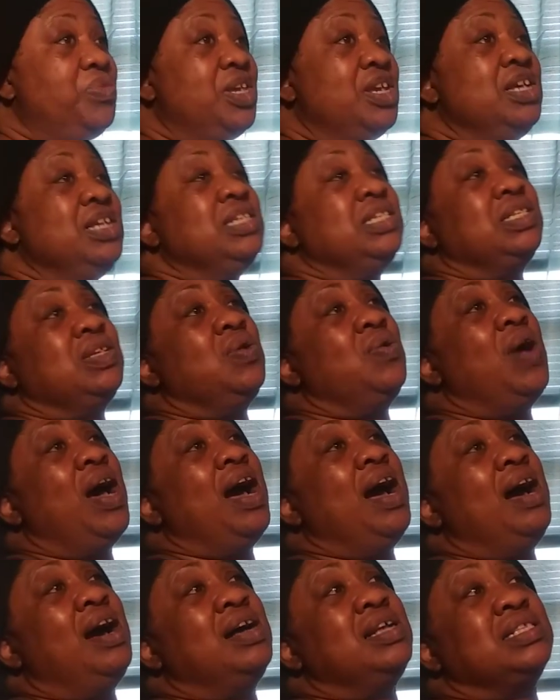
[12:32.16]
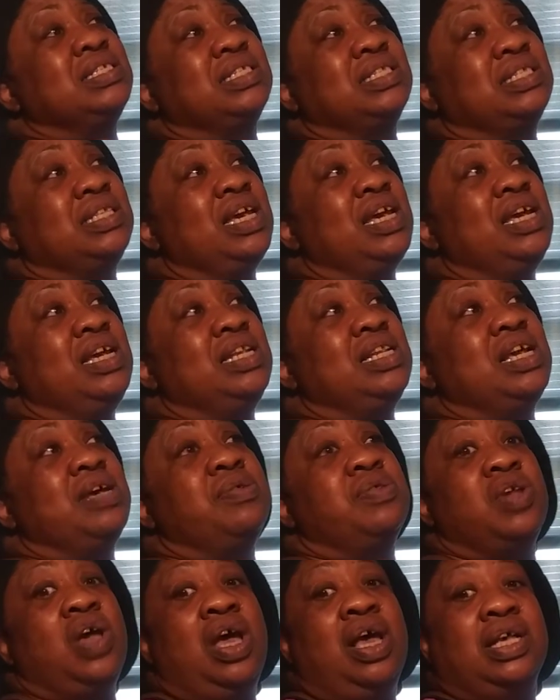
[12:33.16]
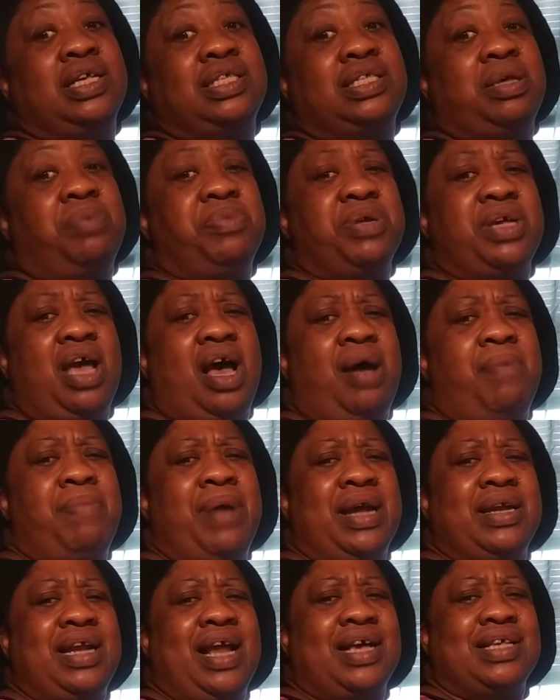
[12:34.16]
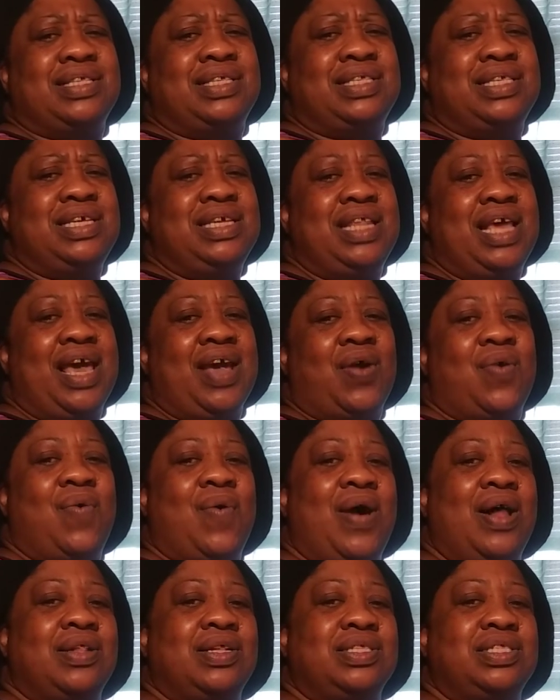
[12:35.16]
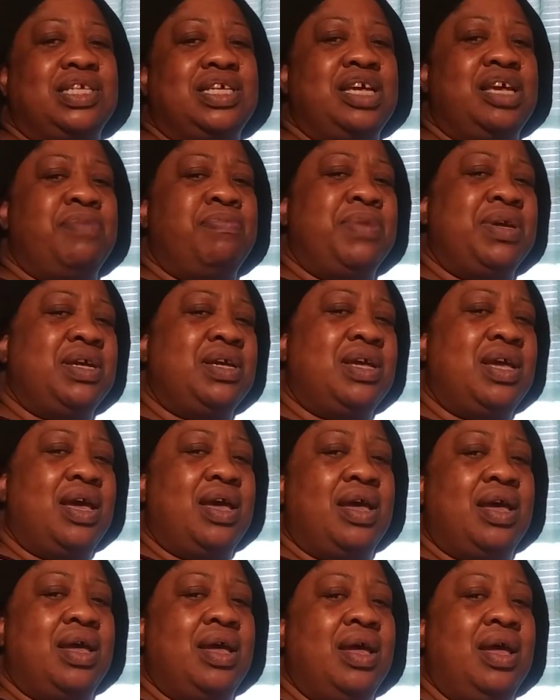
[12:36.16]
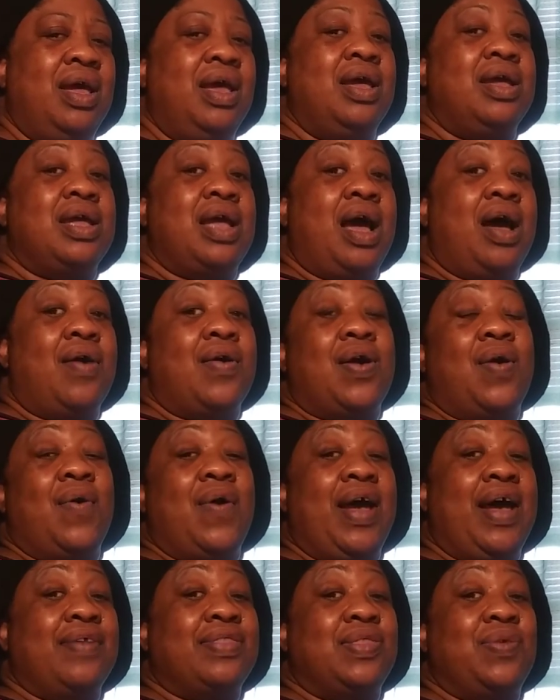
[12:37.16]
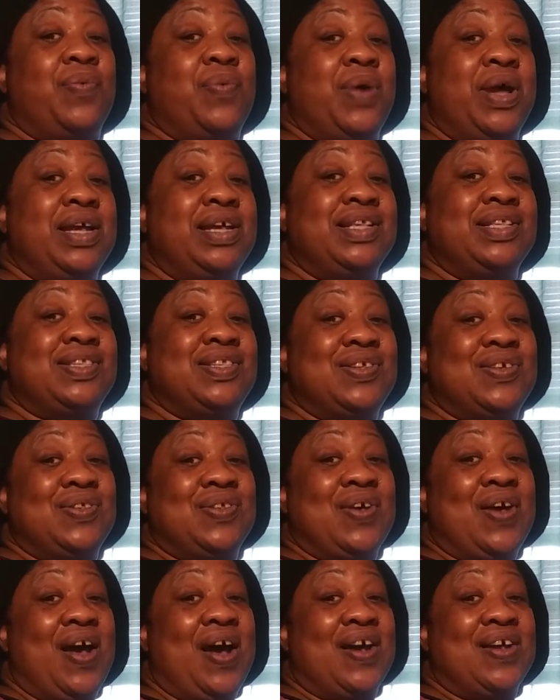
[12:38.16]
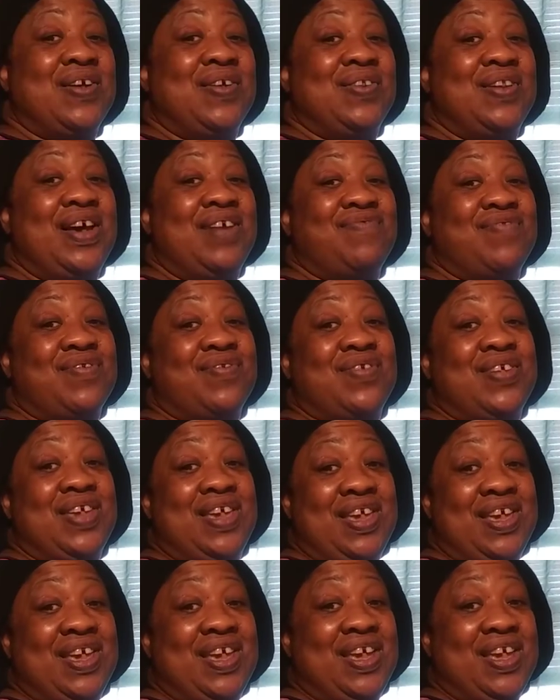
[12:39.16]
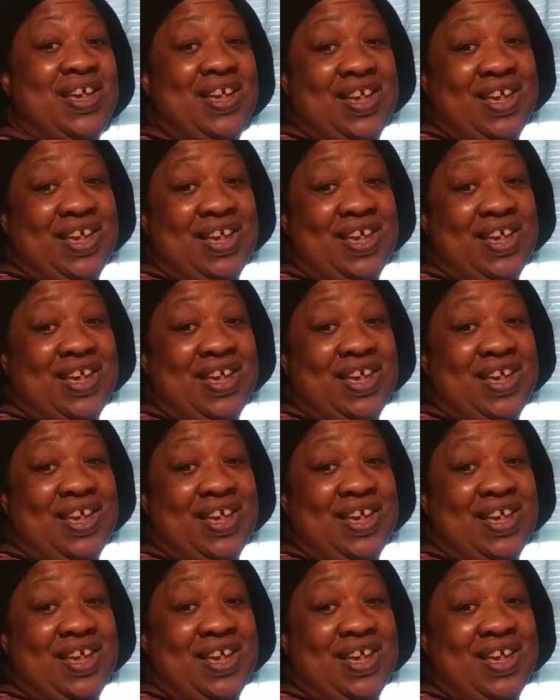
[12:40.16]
And so I understand that some of y'all might not see that quality in me yet. Y'all gonna have to wait until the higher level get, mm-hmm.